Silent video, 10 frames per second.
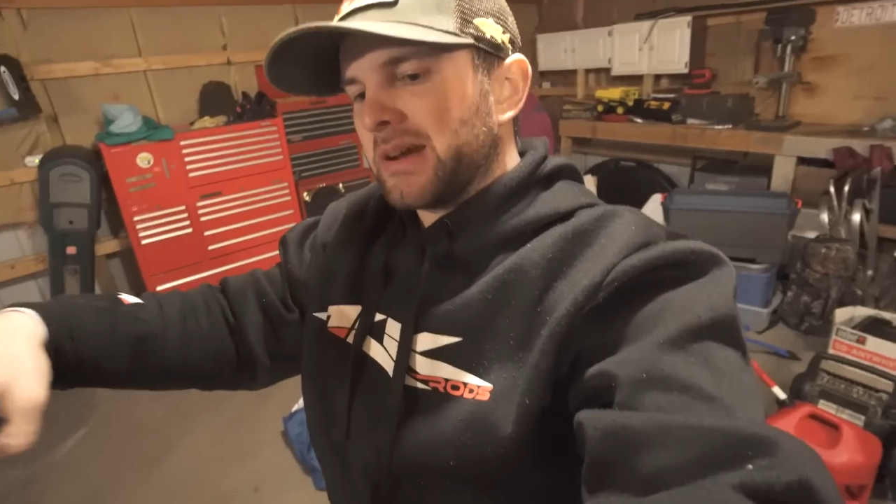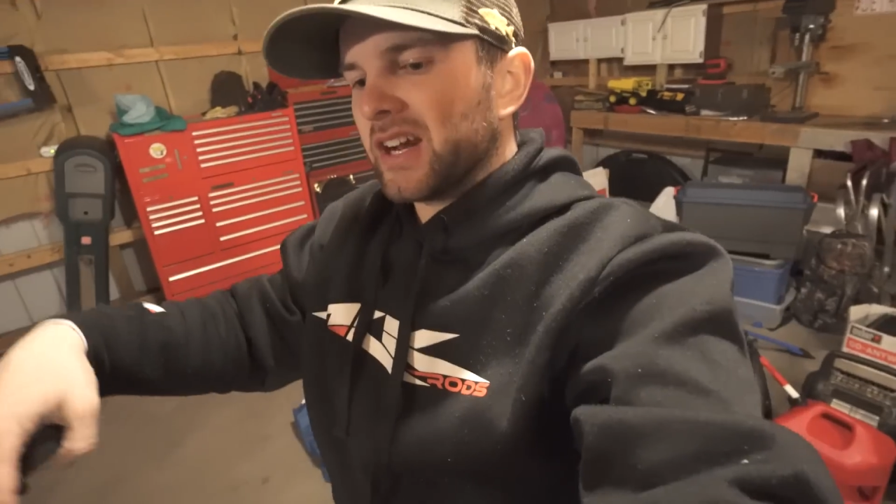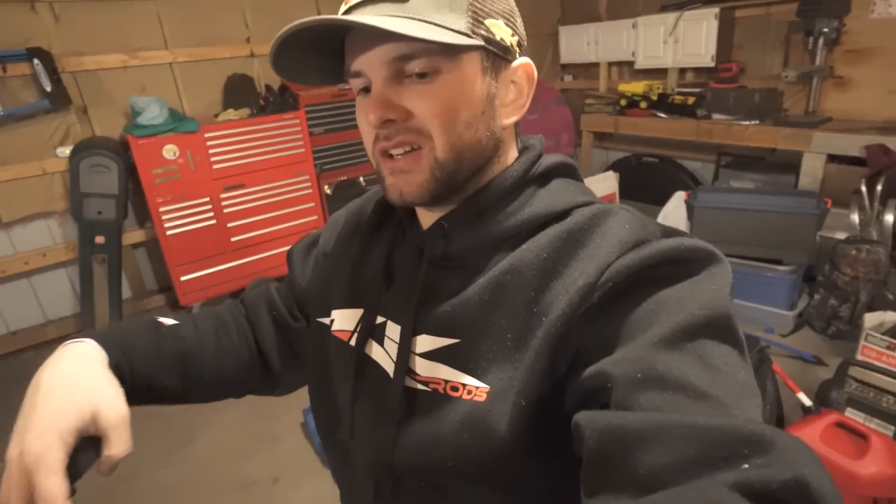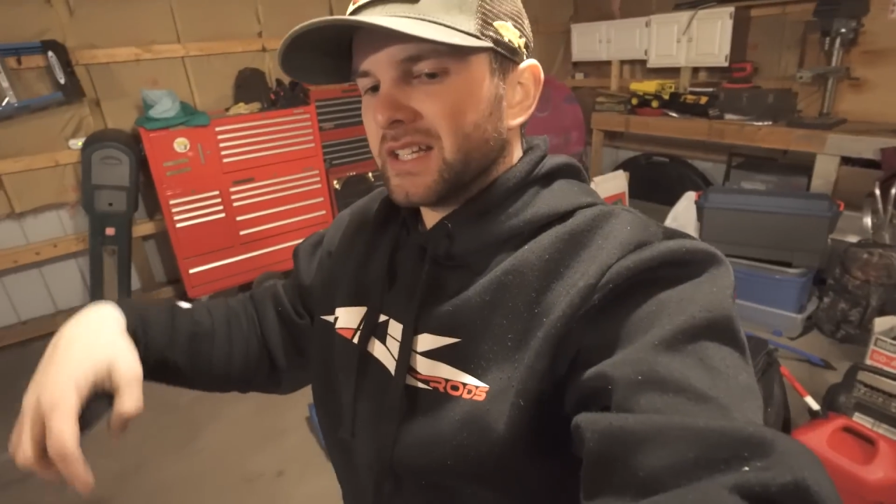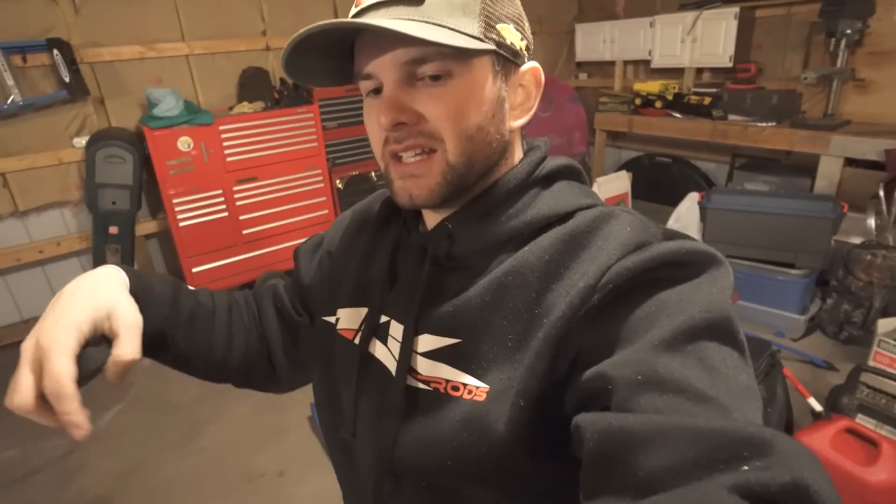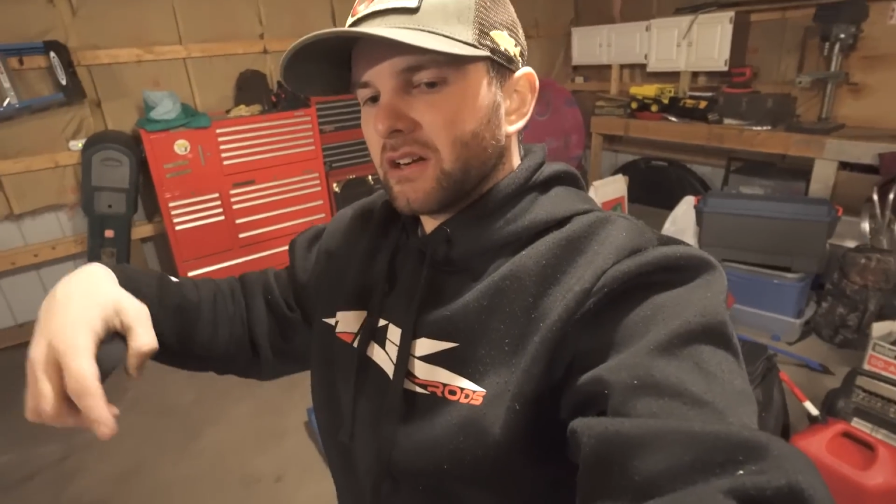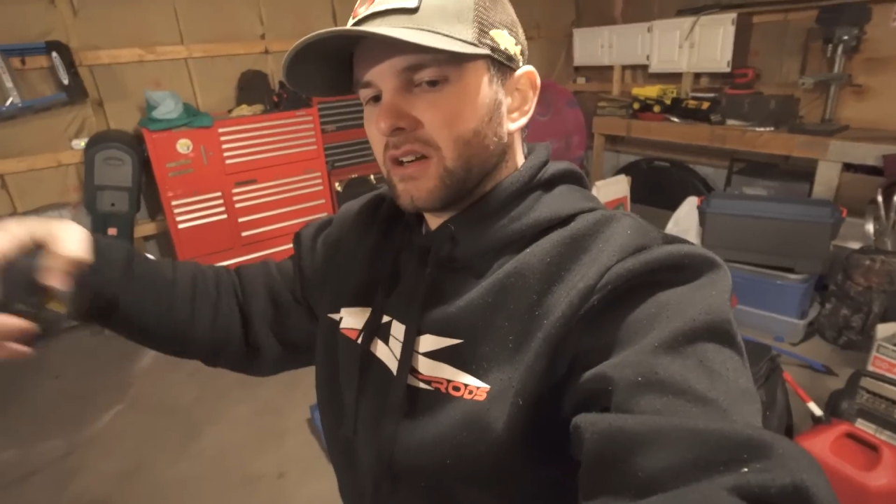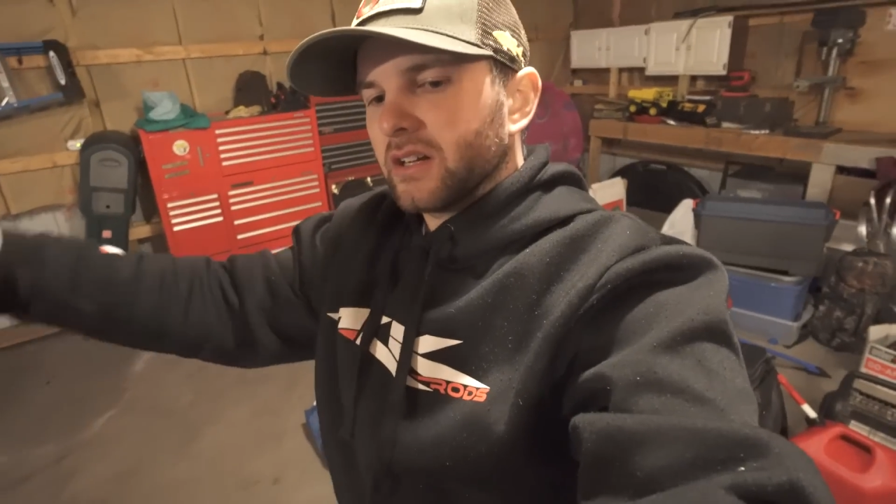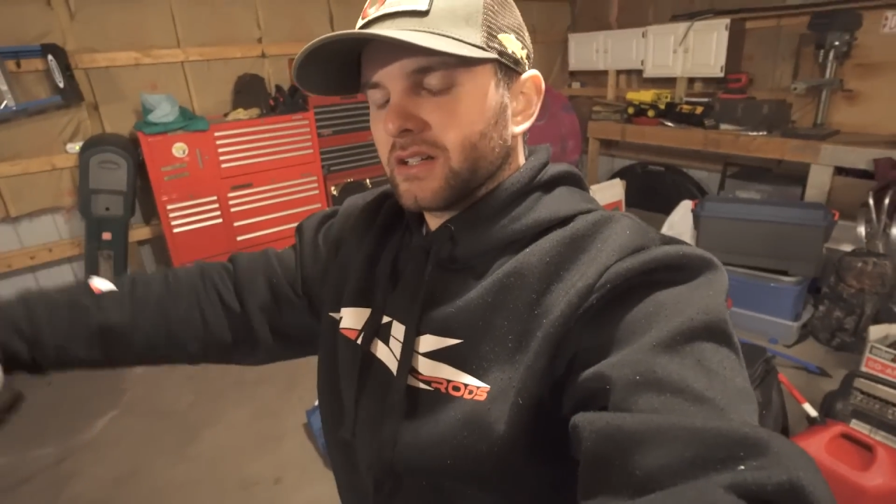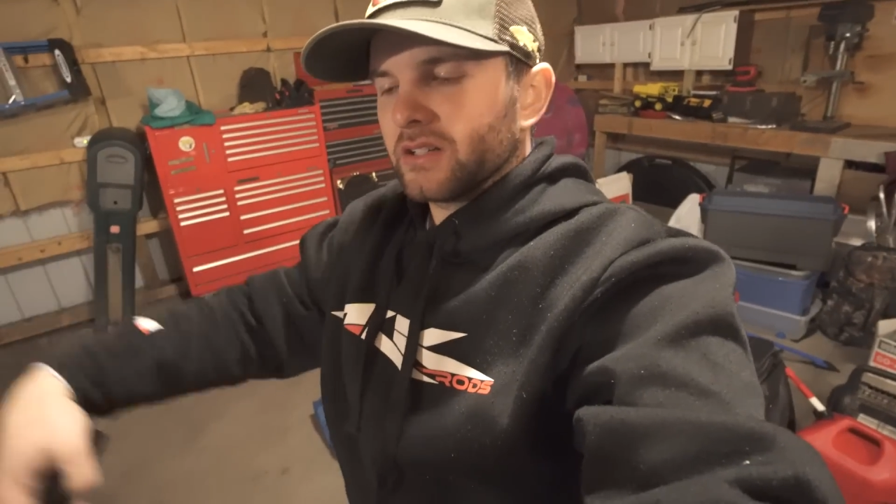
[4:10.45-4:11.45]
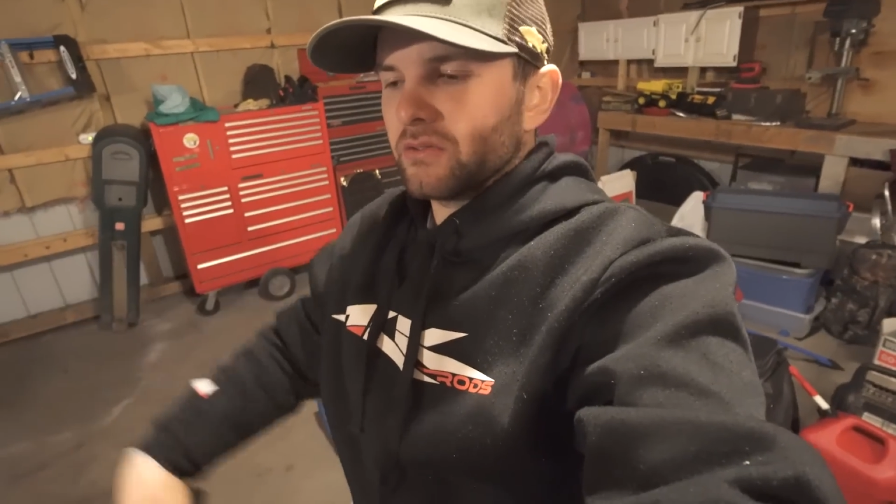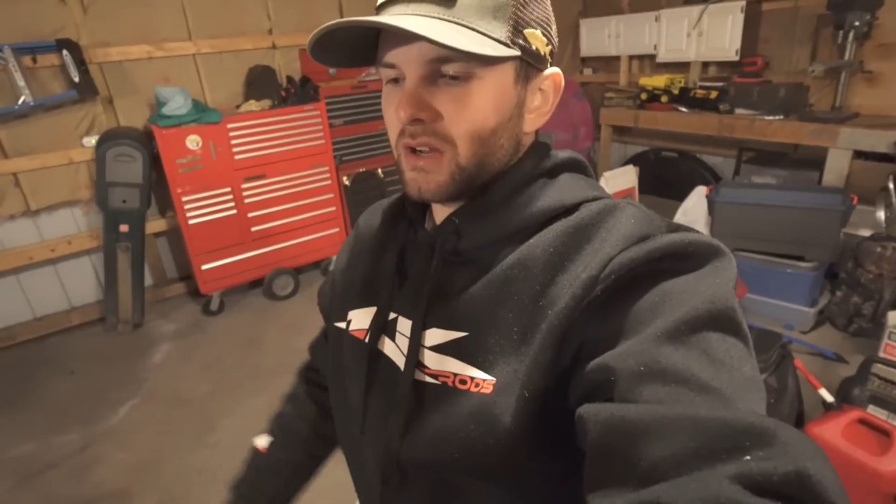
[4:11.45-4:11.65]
battery in there to